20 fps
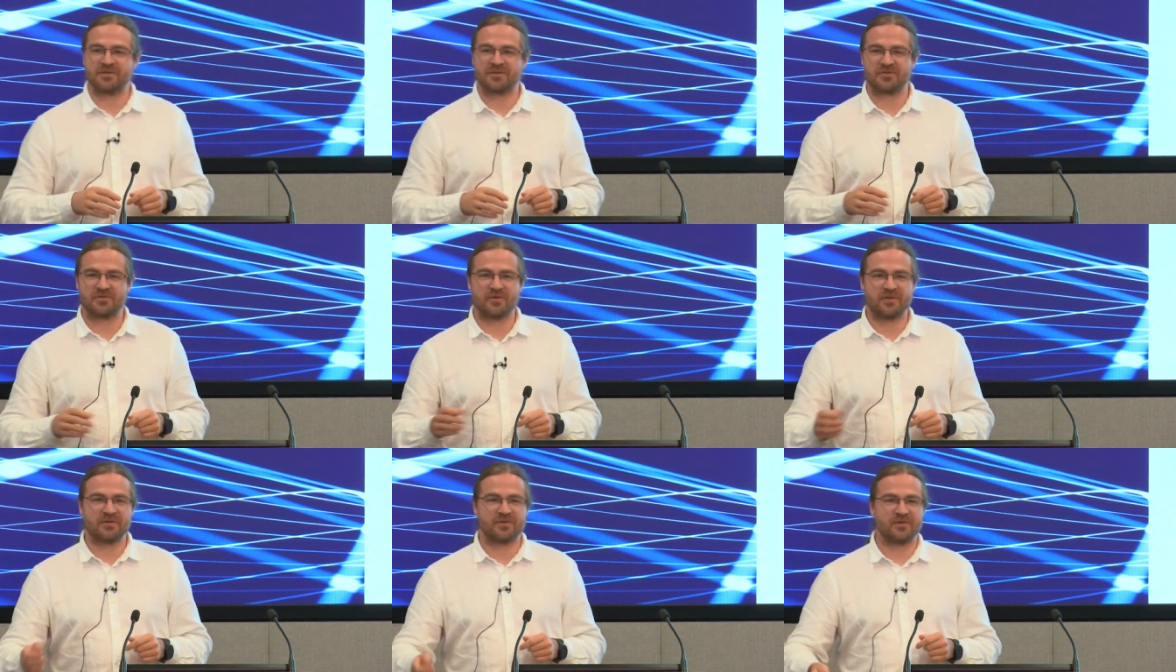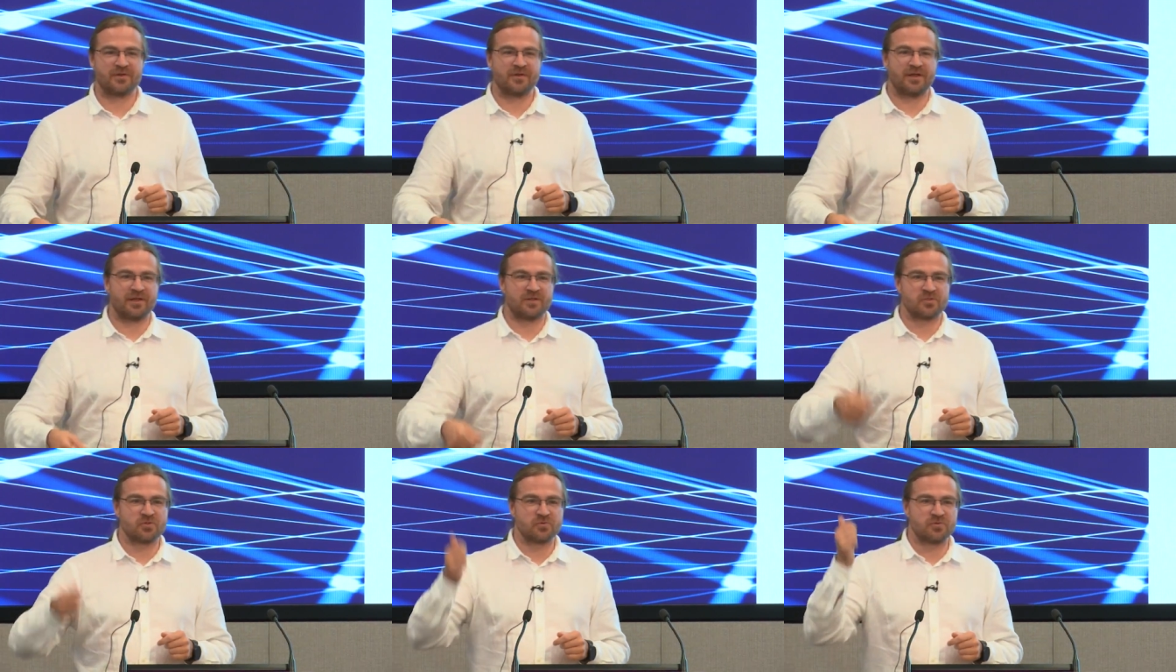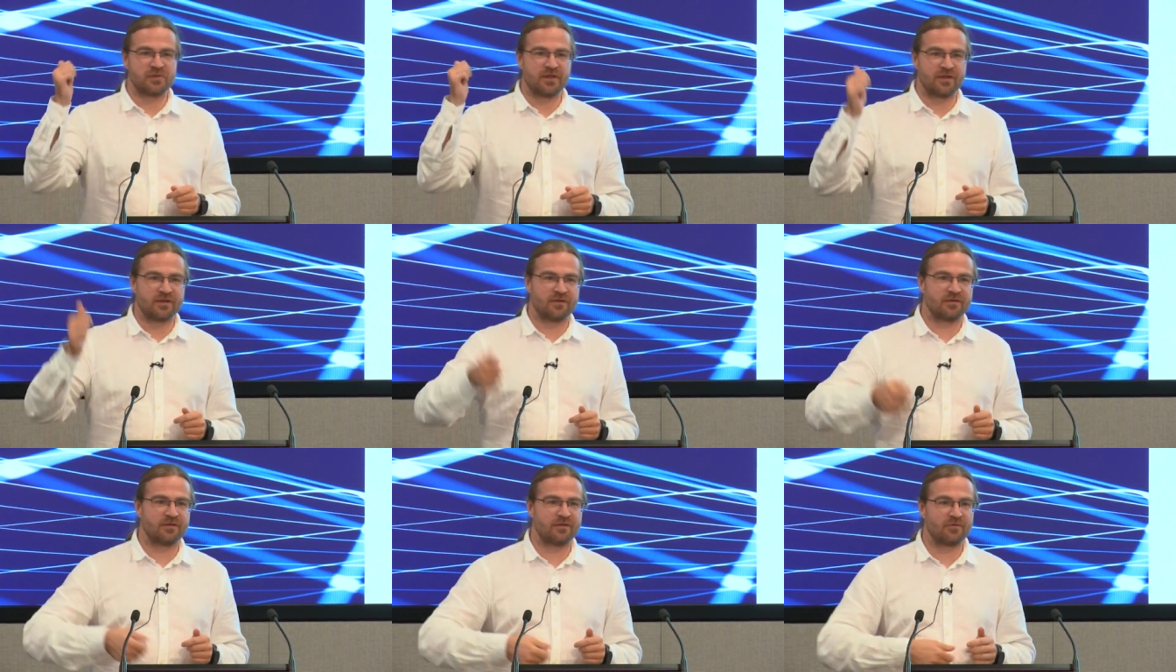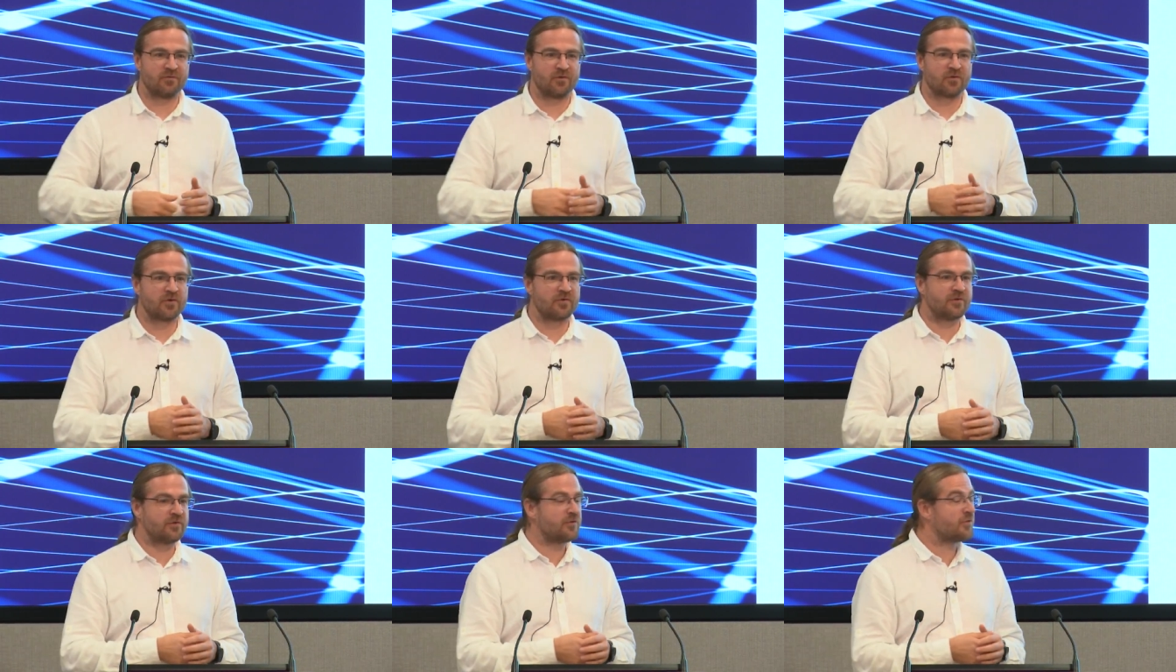Twitter and shooting
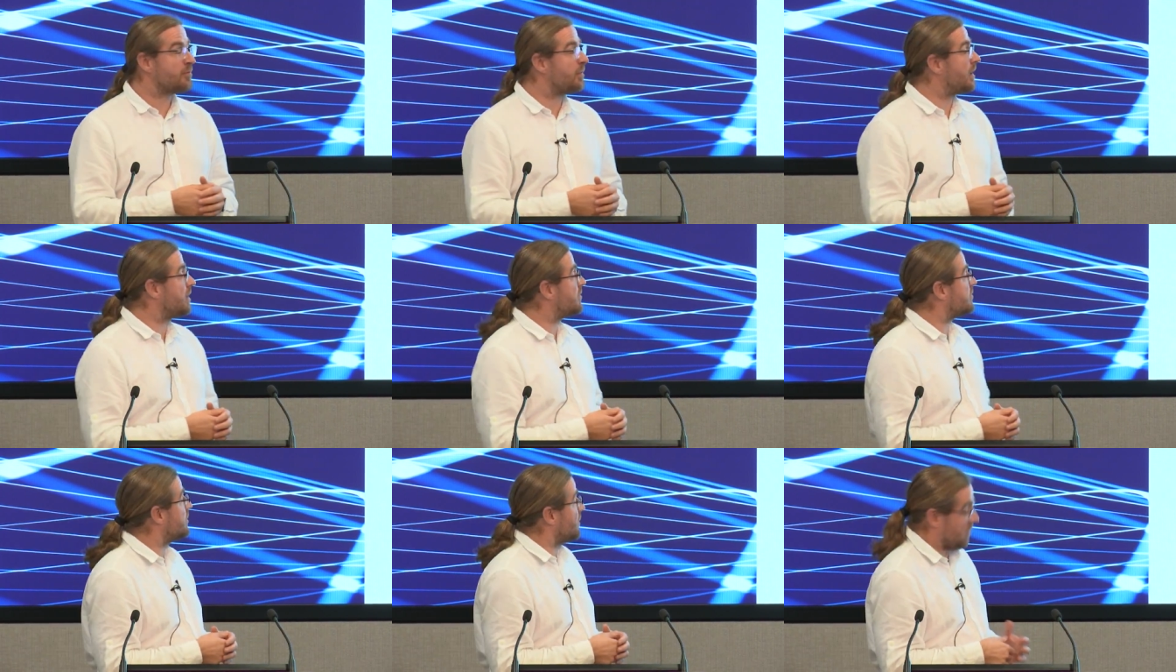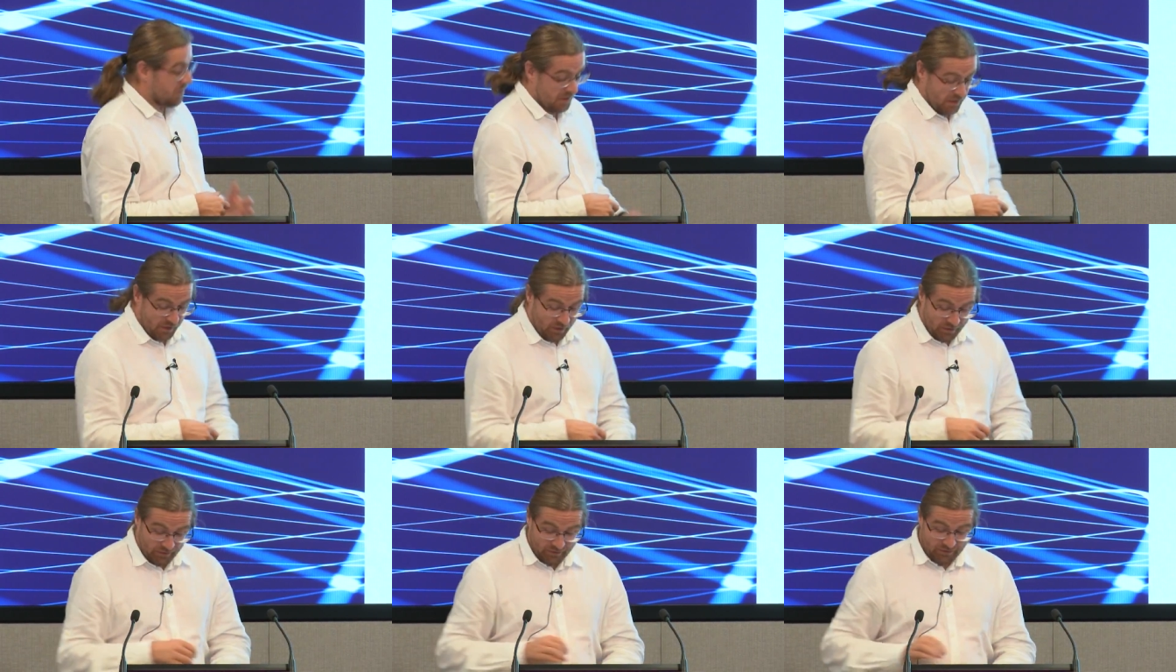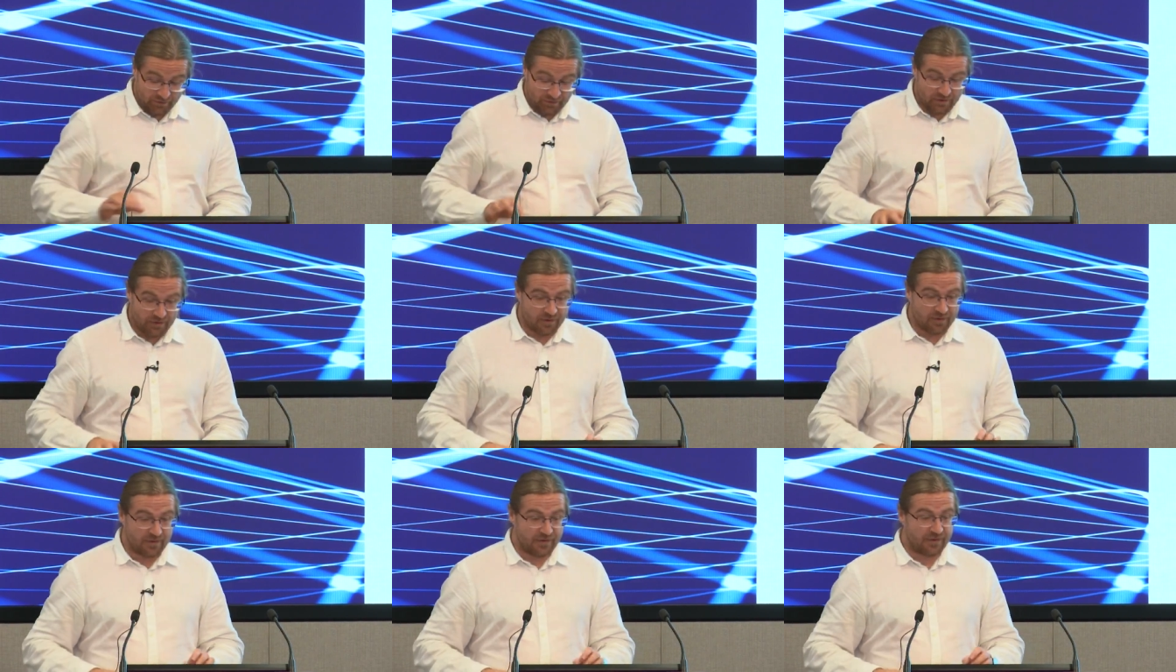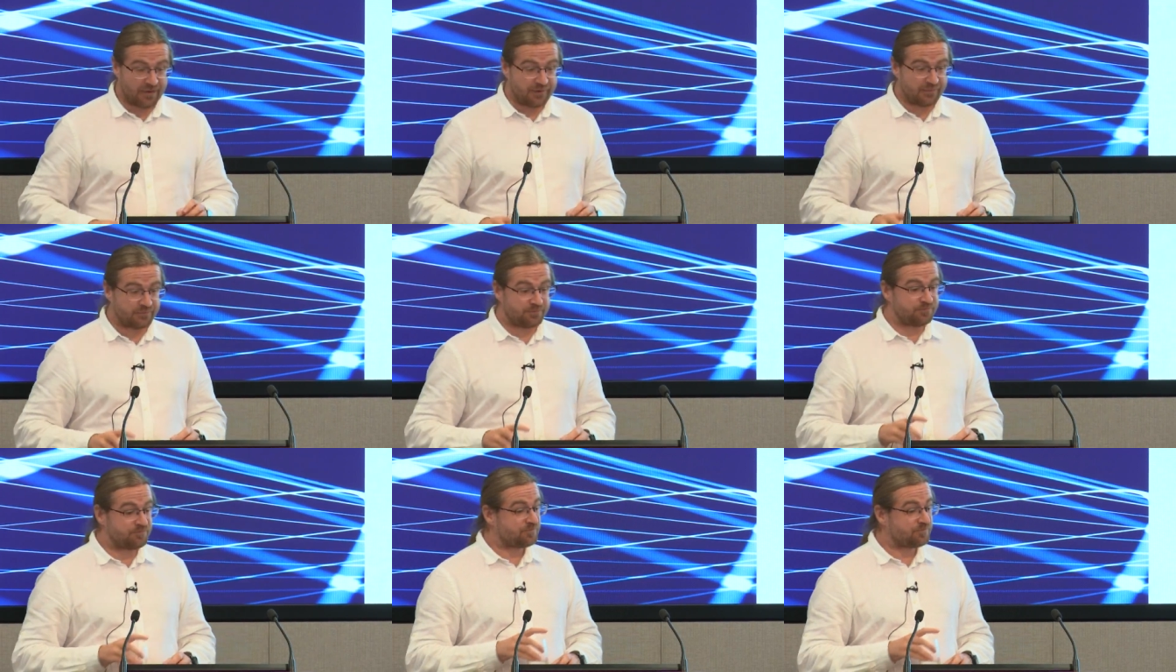rockets into space. Um,